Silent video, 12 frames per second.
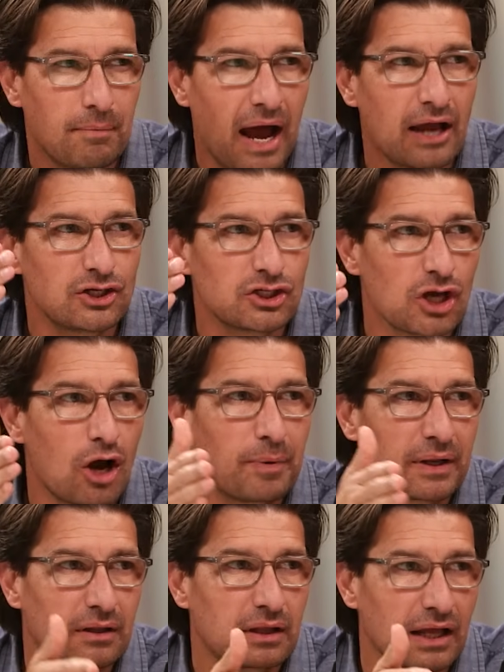I just hope
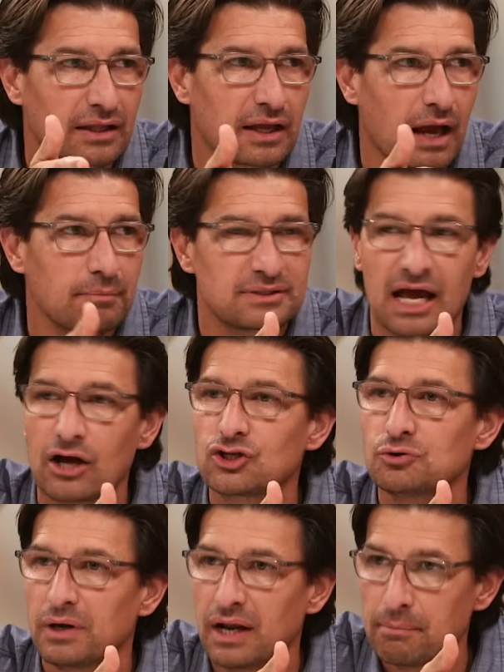it, it I comes so. out
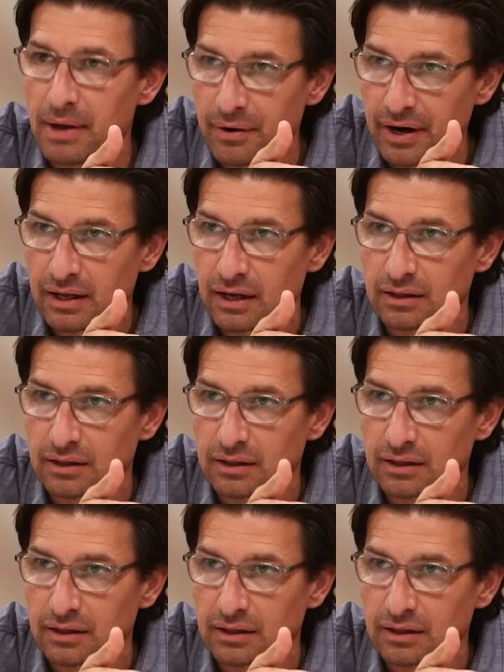to an America to.